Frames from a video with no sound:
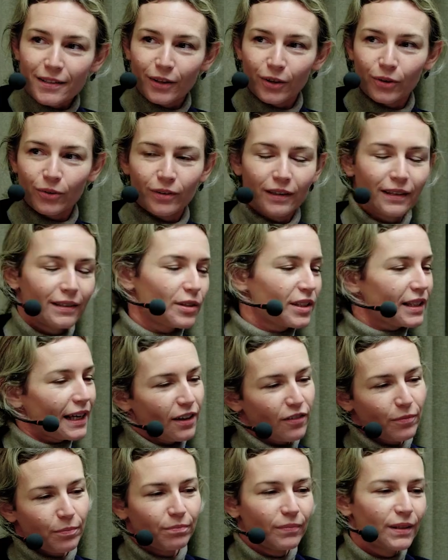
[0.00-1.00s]
so it was
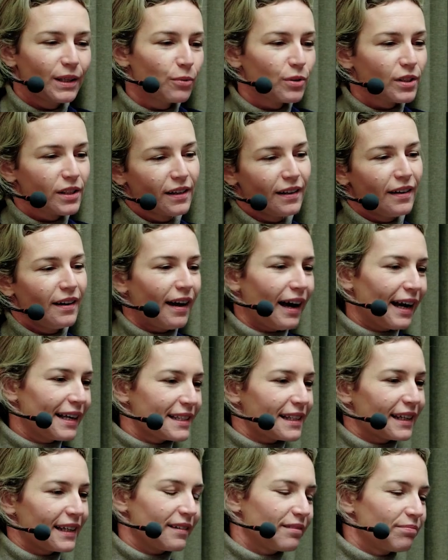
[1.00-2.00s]
kind of, he was, I'd
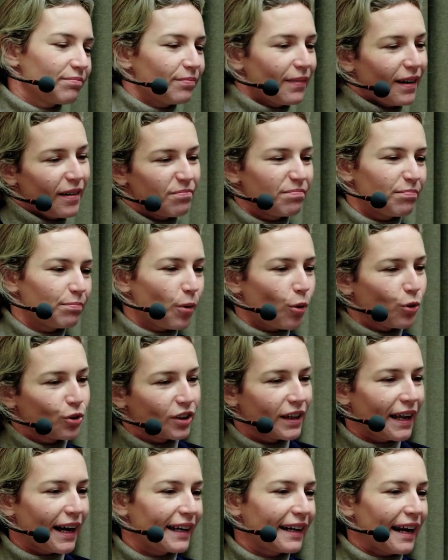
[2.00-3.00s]
say,
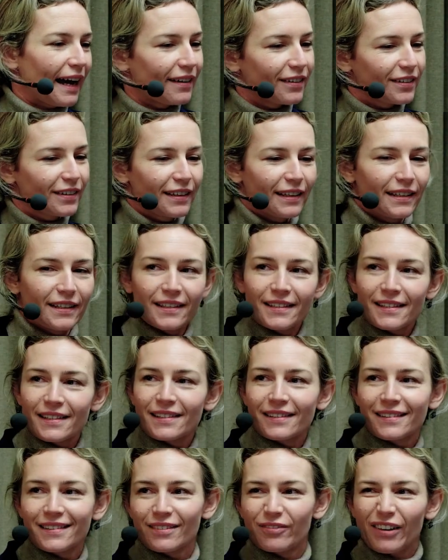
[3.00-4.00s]
borderline anarchist,
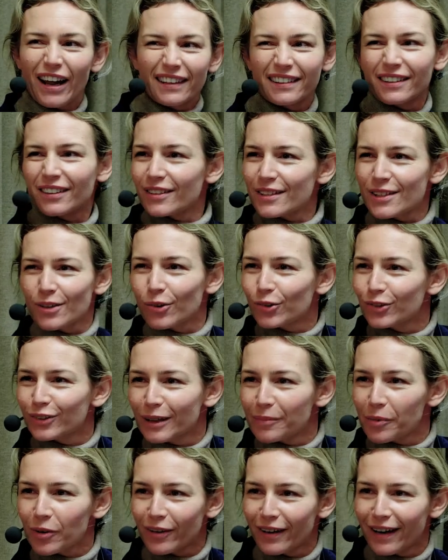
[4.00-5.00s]
radical social
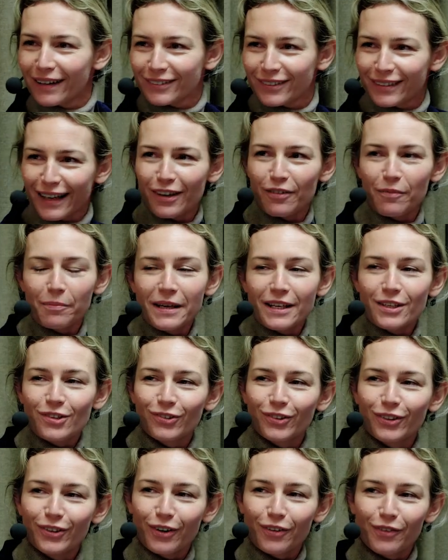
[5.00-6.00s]
democrat, a kind of
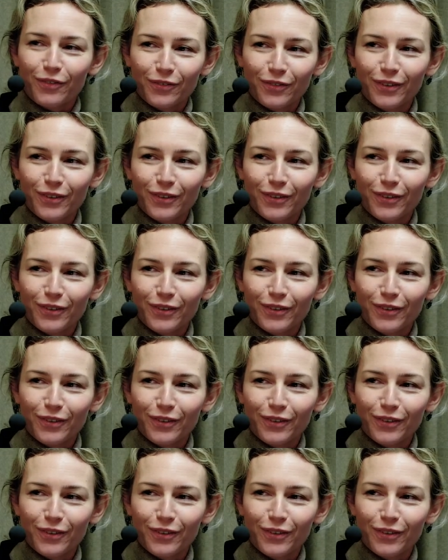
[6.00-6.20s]
mixture of...